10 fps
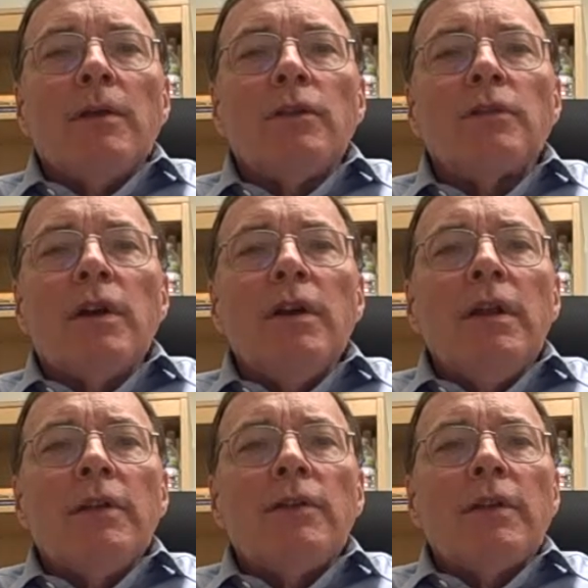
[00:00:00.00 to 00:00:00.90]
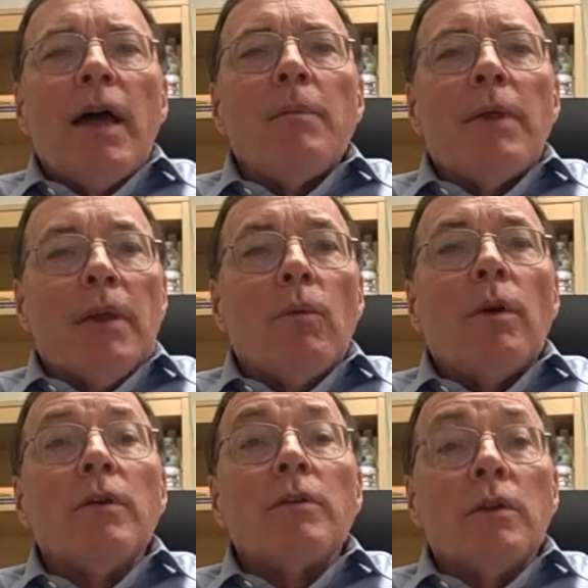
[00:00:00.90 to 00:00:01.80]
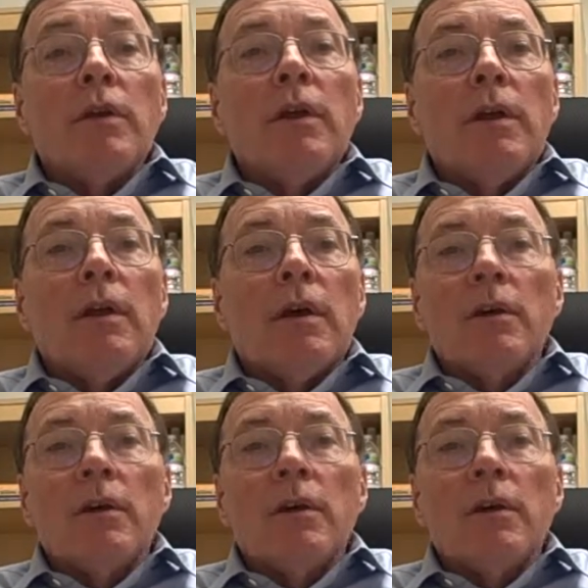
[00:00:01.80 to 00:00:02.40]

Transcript: Starting and stopping at where you're looking